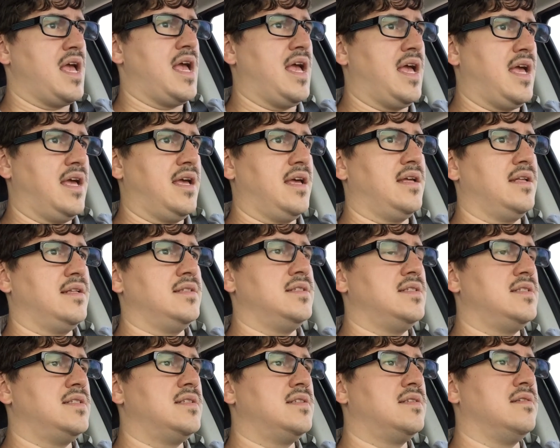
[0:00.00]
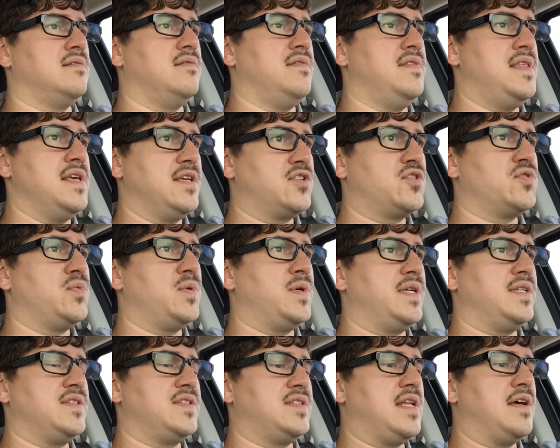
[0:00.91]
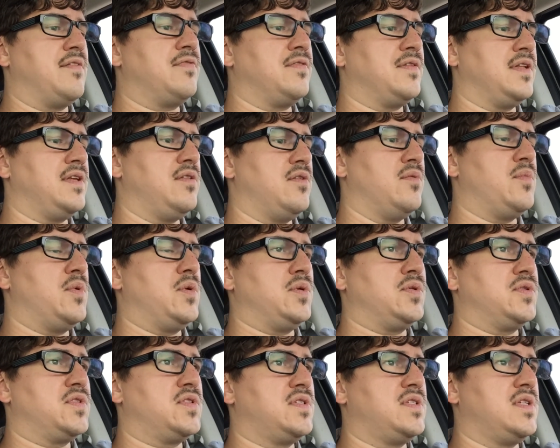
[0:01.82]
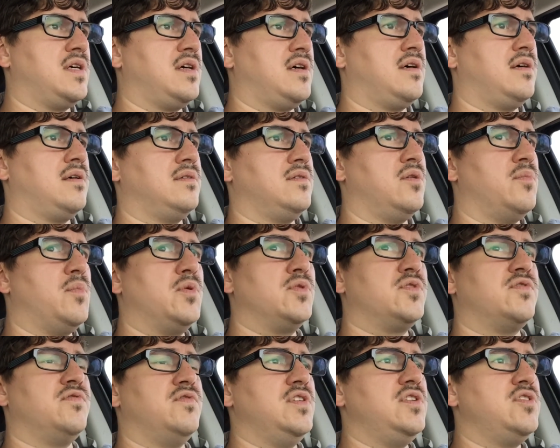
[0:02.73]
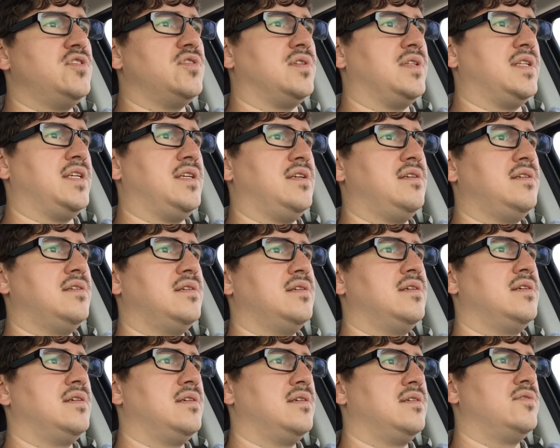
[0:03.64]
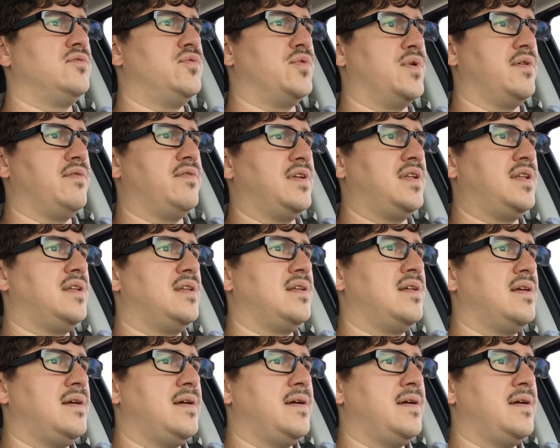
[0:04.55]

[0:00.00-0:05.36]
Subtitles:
and this one is definitely the most visually driven.